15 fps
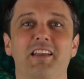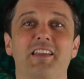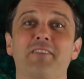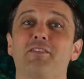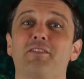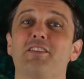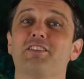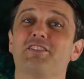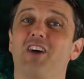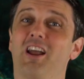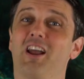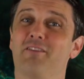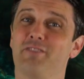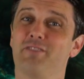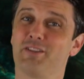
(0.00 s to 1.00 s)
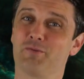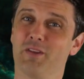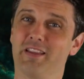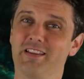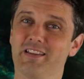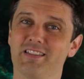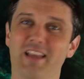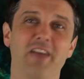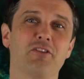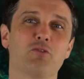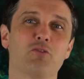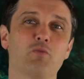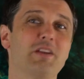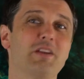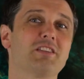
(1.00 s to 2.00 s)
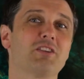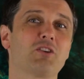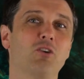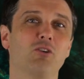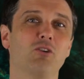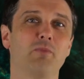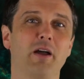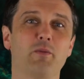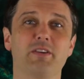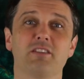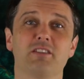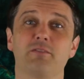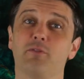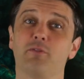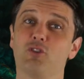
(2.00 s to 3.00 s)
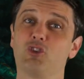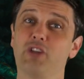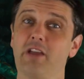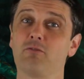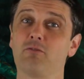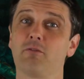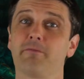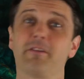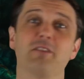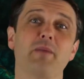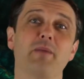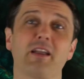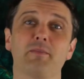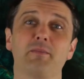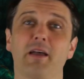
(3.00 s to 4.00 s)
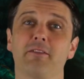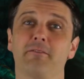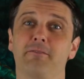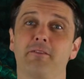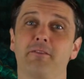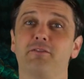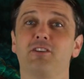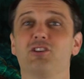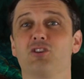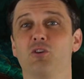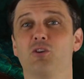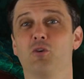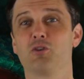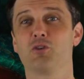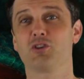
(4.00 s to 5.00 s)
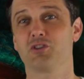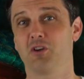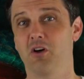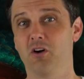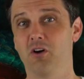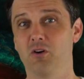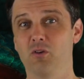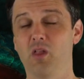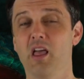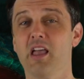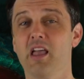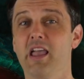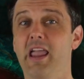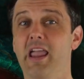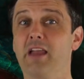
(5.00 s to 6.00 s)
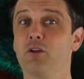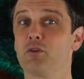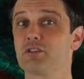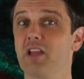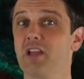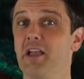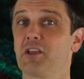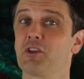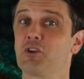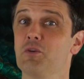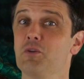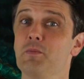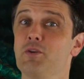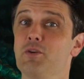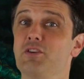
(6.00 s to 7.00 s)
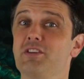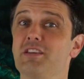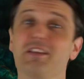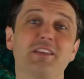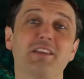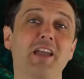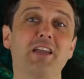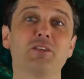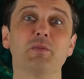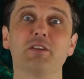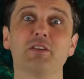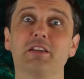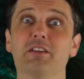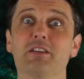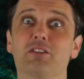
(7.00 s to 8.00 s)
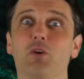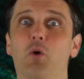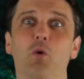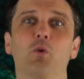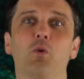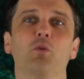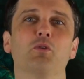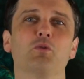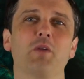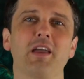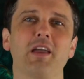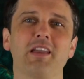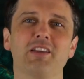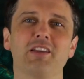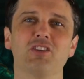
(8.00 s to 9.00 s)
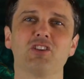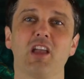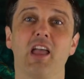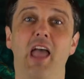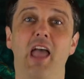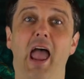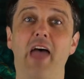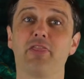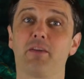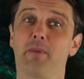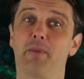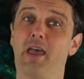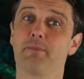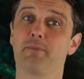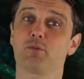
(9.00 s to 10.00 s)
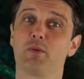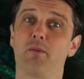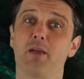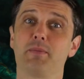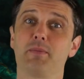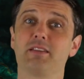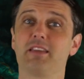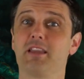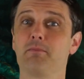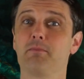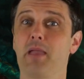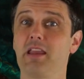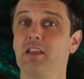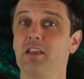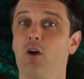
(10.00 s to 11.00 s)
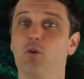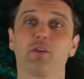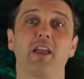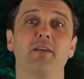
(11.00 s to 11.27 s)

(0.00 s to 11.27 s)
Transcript: Given the style of this release and the recent call by Wizards for general feedback about the 5th edition launch as a whole, it looks like community engagement is all the rage, and that perhaps we might be seeing many old